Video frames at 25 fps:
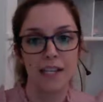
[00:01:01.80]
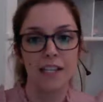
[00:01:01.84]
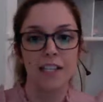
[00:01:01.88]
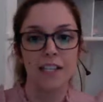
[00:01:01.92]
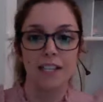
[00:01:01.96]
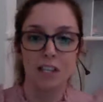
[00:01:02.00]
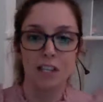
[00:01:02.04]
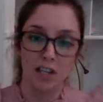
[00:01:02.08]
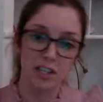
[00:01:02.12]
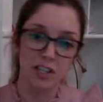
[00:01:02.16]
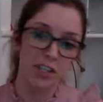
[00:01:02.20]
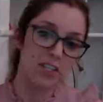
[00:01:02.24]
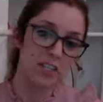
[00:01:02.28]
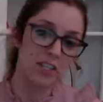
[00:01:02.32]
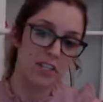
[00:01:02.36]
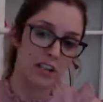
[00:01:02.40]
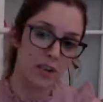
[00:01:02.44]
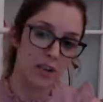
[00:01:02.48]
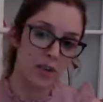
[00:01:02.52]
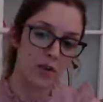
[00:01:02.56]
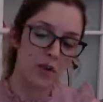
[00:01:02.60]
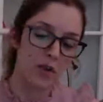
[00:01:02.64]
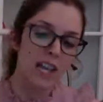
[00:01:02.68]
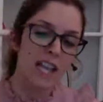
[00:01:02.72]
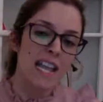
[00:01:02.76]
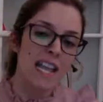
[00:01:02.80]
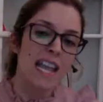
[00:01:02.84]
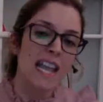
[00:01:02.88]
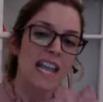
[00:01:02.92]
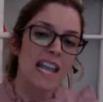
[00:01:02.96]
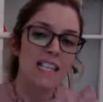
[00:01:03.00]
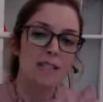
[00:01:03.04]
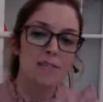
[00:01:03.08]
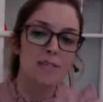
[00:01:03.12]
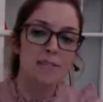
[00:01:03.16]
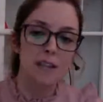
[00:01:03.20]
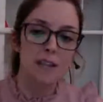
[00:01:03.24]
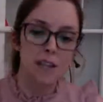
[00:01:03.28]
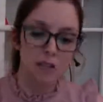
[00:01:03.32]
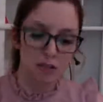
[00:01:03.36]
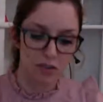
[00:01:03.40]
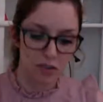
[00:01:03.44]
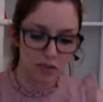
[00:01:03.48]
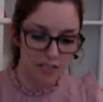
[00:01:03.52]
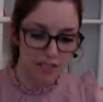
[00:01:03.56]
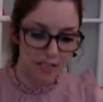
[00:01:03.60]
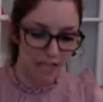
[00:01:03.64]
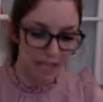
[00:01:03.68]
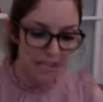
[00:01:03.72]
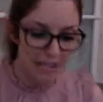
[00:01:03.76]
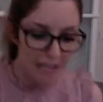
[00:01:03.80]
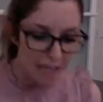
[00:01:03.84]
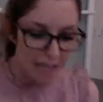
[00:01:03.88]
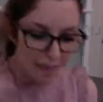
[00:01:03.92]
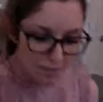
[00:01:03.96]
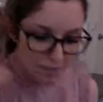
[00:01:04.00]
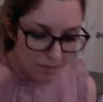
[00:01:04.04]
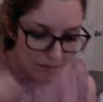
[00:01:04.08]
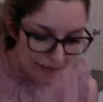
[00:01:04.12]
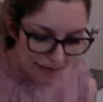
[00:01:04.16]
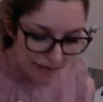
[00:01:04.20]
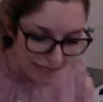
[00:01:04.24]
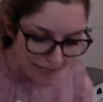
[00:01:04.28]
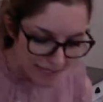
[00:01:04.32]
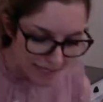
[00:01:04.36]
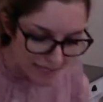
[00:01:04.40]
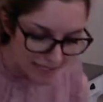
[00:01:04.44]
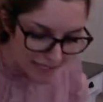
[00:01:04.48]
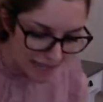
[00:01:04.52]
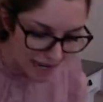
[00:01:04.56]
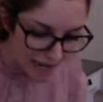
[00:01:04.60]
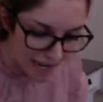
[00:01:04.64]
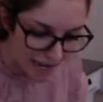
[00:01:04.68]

does so is because it makes